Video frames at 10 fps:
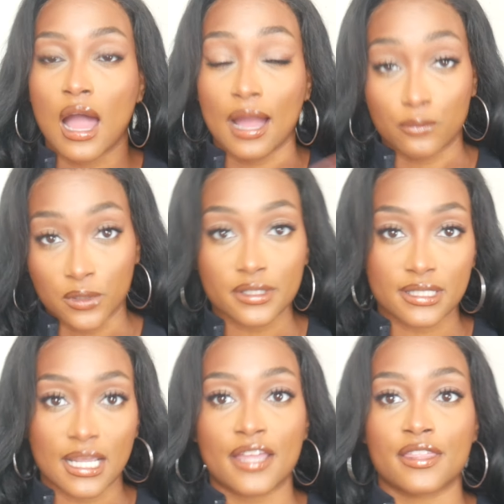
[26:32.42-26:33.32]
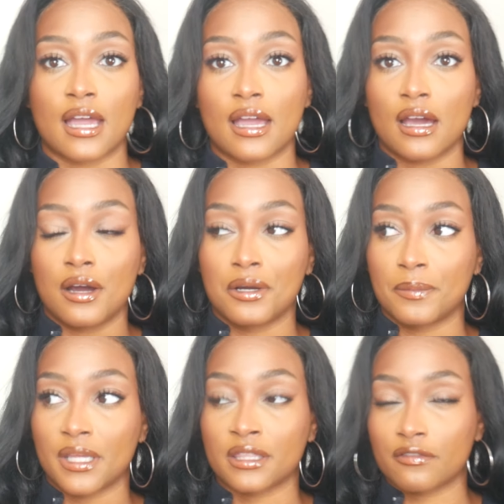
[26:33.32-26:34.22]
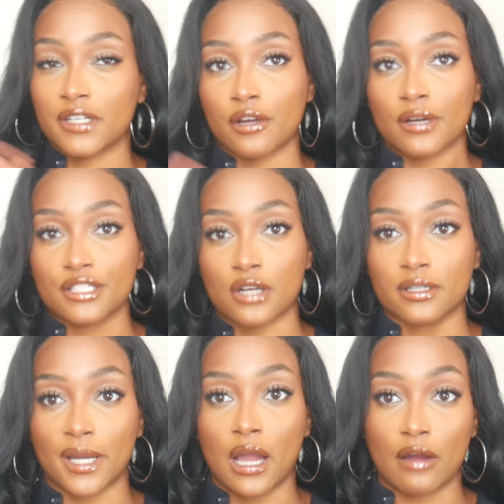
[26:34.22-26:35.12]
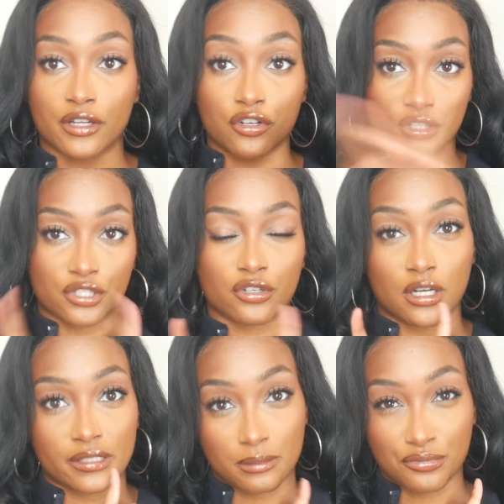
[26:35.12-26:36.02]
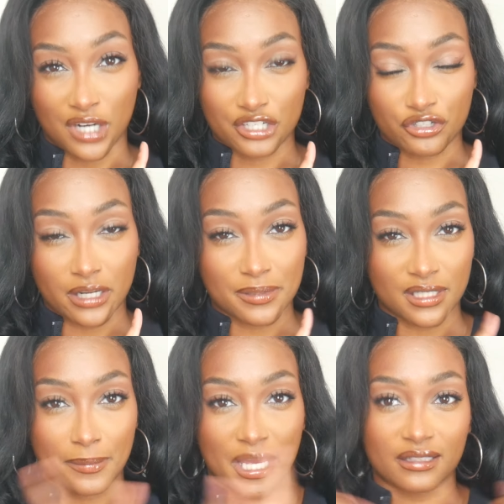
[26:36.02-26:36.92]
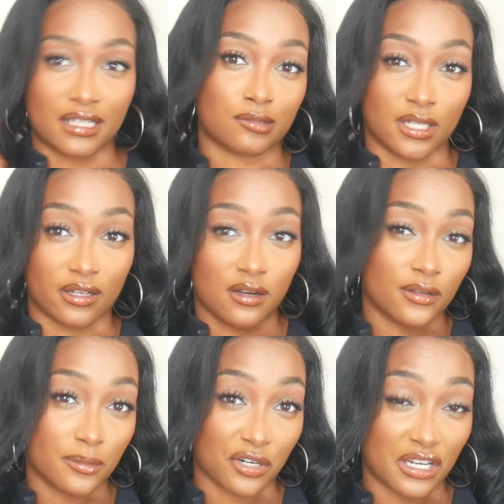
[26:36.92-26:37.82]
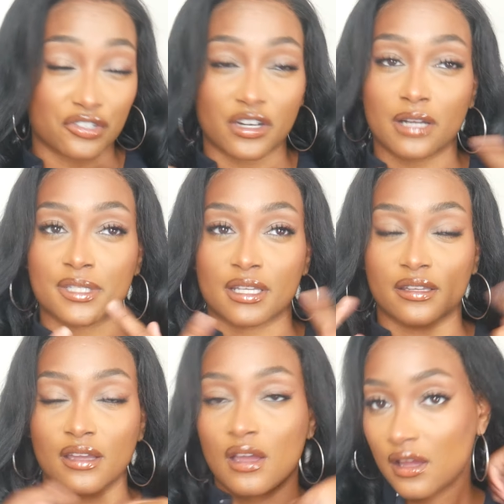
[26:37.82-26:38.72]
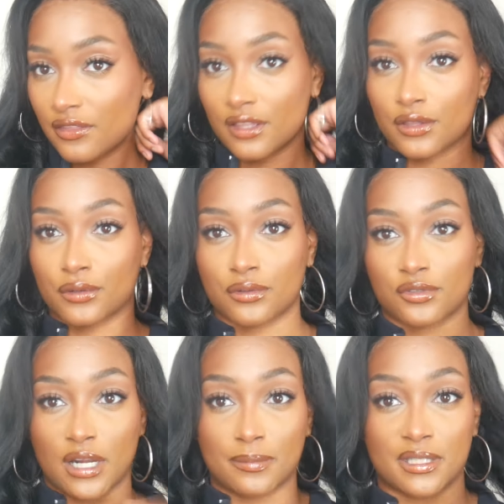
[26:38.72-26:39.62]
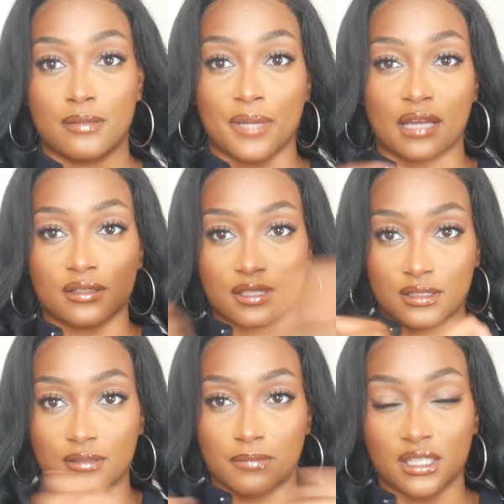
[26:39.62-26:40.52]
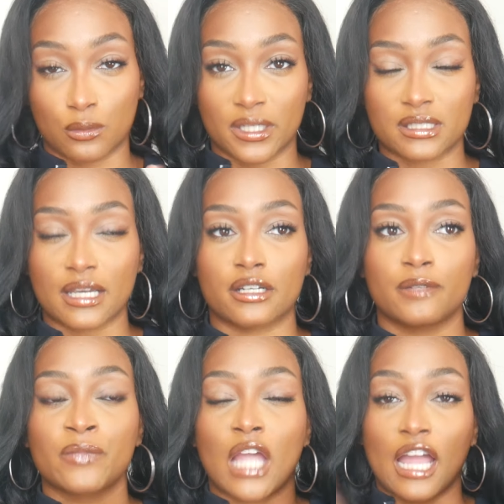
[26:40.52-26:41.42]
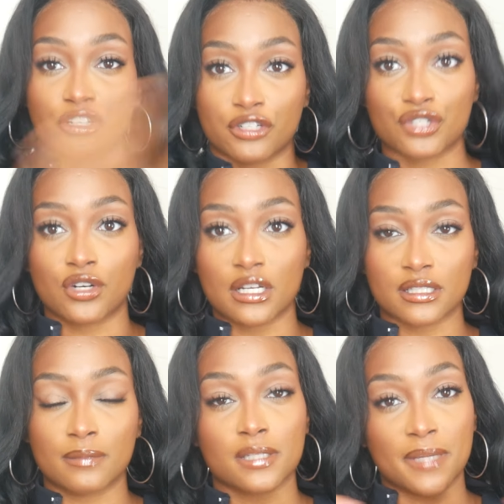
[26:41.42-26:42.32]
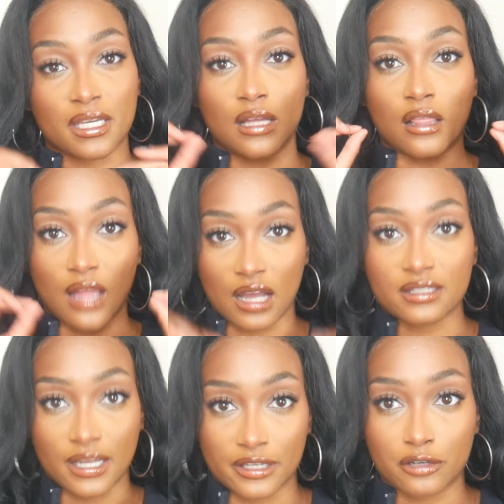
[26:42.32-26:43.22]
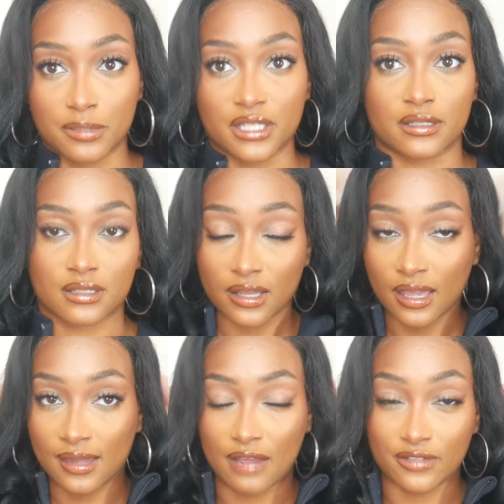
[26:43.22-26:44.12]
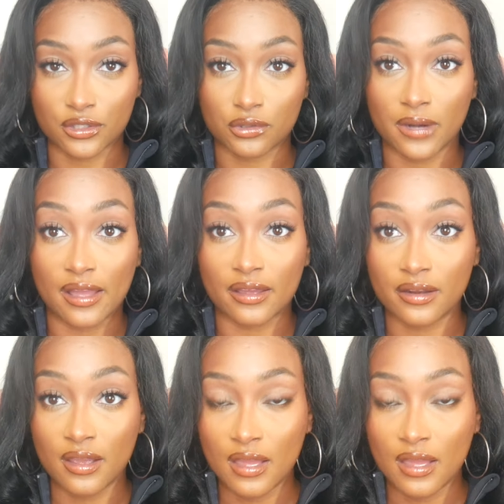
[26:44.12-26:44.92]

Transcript: I will say that um, in the video I talked about how I crisscrossed the bra straps in the back, that's what I call them the bra straps, like the little straps in the back to make the wig tighter. I crisscross them to make it a lot tighter because again I have a little head